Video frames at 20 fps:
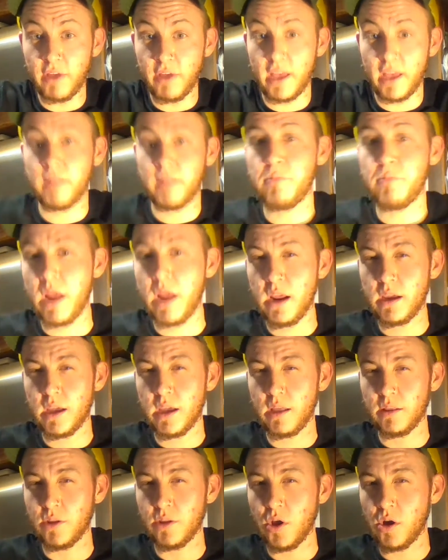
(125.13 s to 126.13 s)
and make
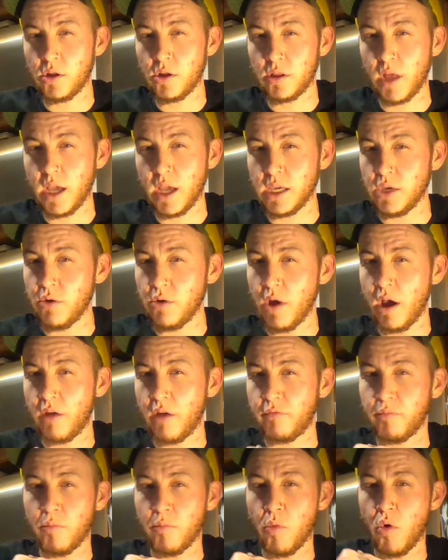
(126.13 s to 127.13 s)
it look like you have
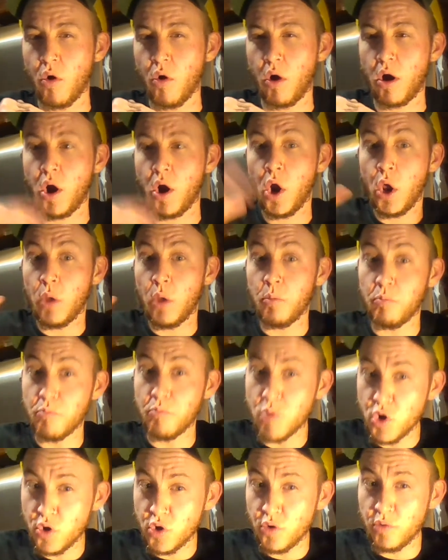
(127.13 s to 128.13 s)
more
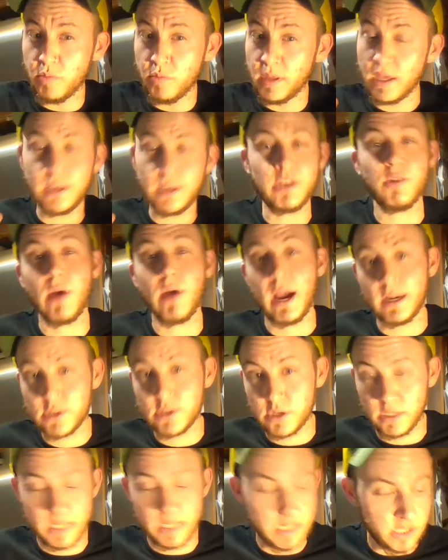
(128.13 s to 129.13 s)
lube than you
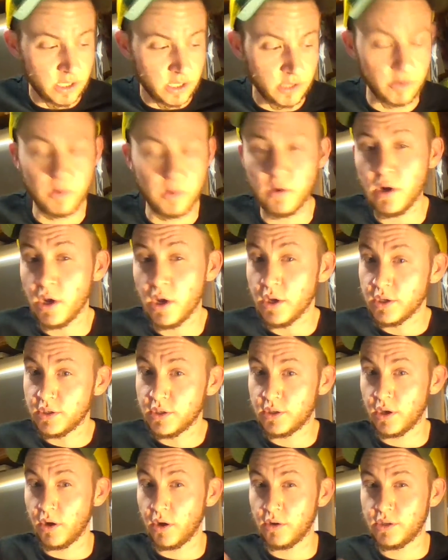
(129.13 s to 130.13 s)
actually do
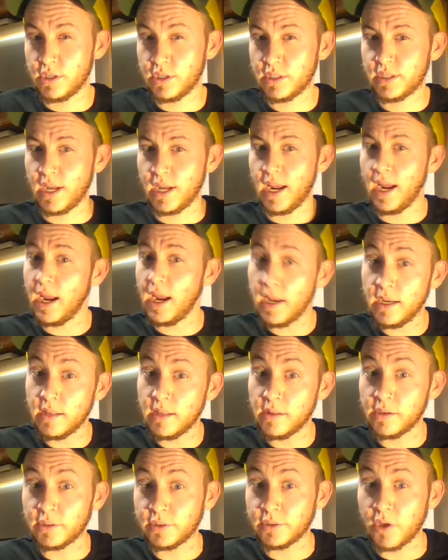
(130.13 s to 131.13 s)
so just a handy
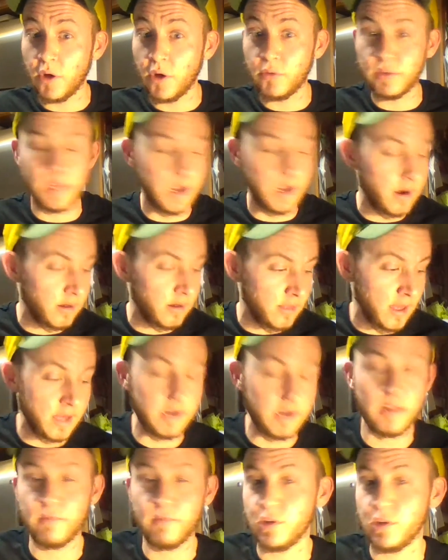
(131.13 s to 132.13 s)
little note there that
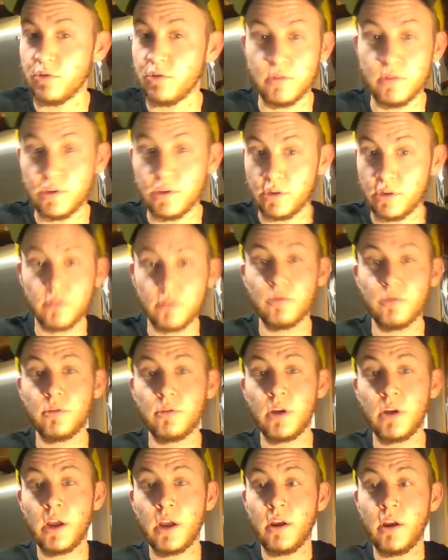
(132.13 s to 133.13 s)
if you do
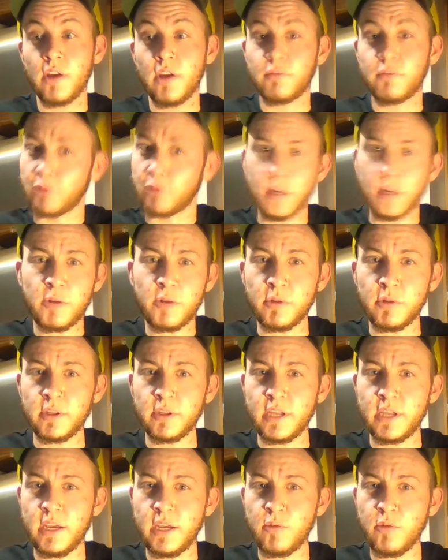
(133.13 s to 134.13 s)

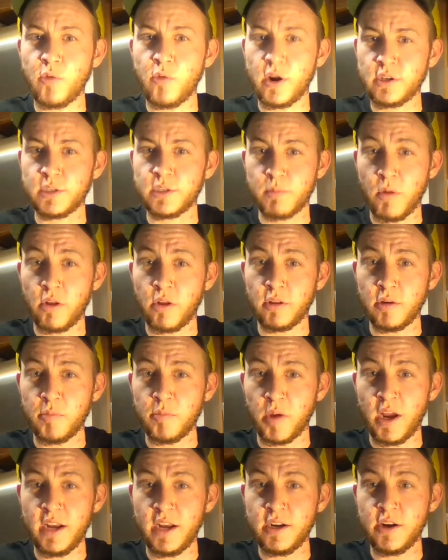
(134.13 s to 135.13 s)
frequently wear smaller
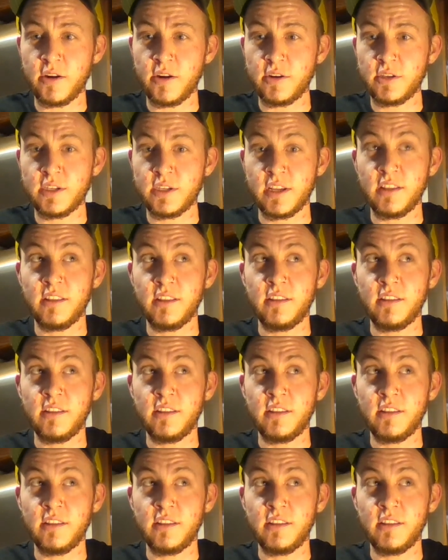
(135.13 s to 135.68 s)
binders,